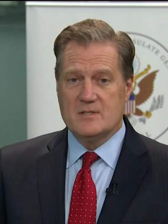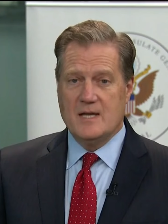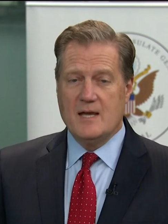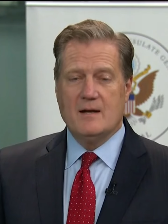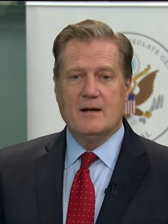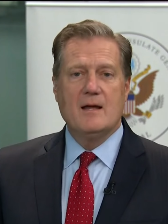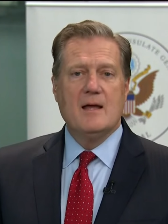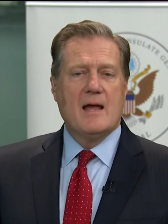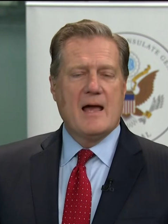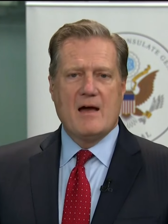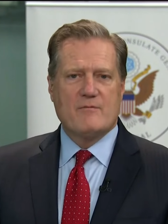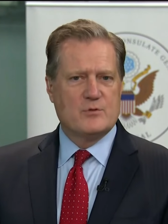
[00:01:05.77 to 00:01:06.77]
and Canada
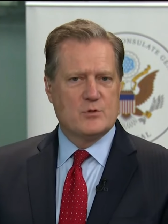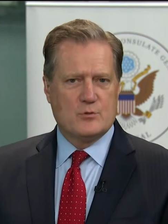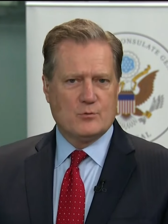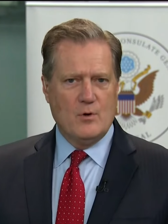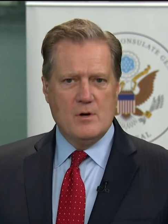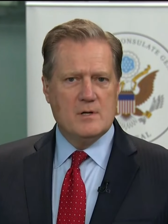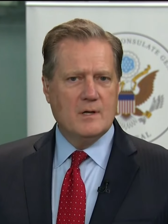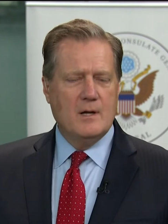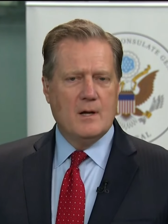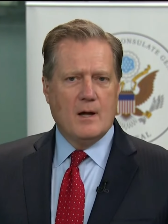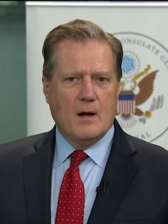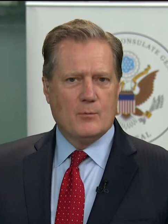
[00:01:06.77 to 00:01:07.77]
have strong
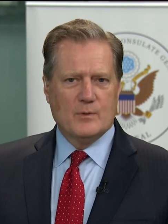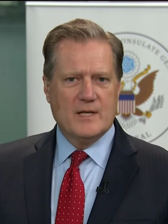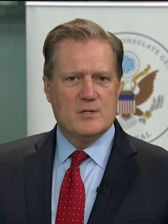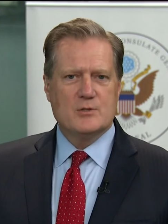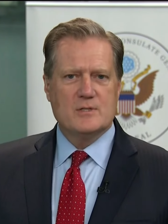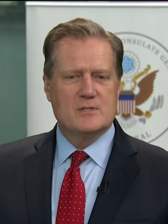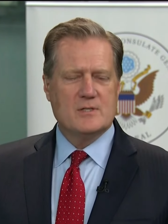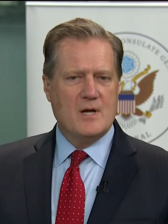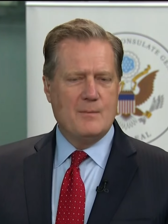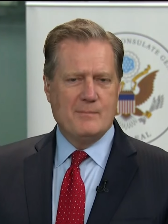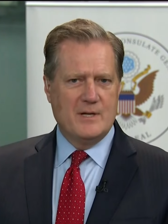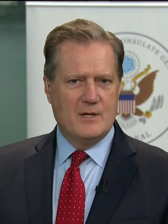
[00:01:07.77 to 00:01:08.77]
uh, relations.
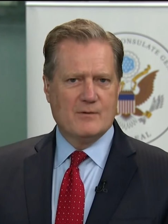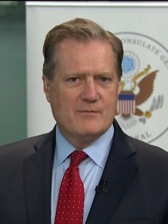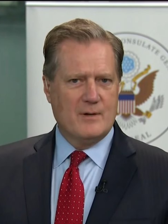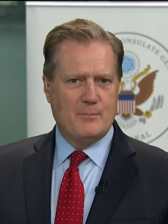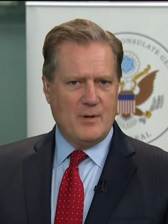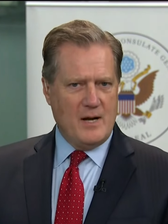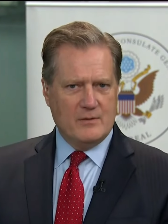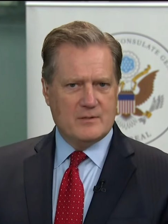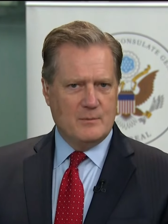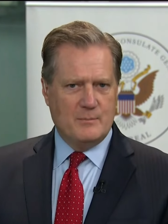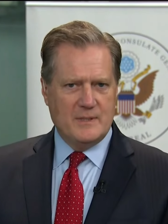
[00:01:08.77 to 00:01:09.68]
I'm here very proud to